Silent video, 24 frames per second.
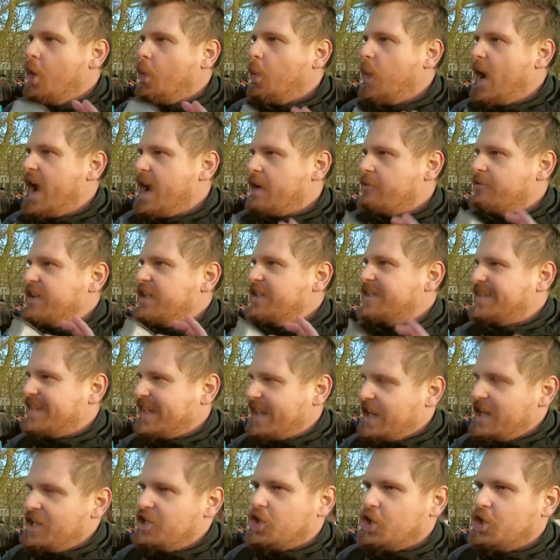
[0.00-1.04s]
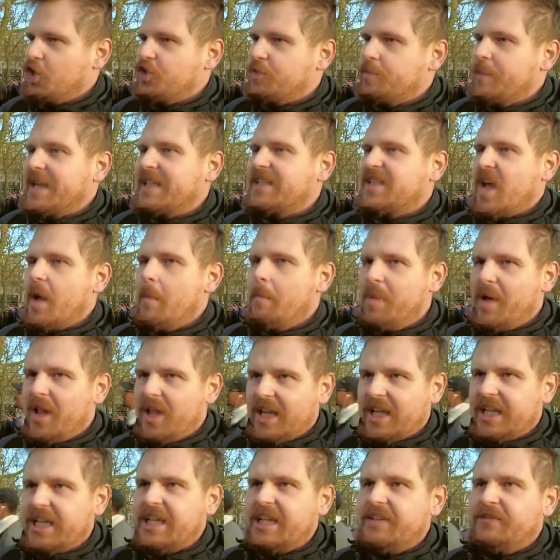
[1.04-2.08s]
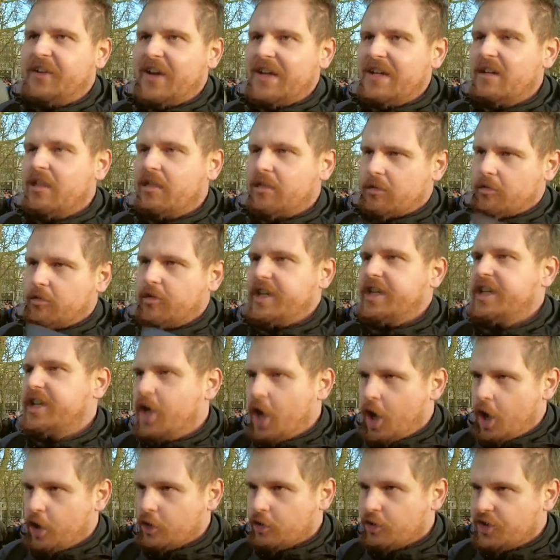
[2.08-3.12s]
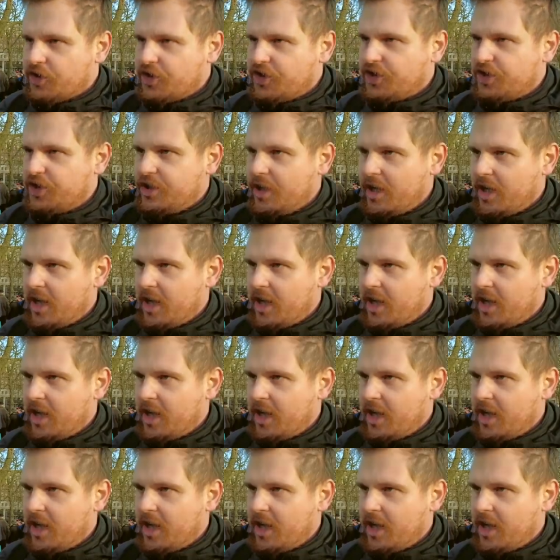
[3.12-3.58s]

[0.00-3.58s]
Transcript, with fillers: where it teaches me to believe in three gods.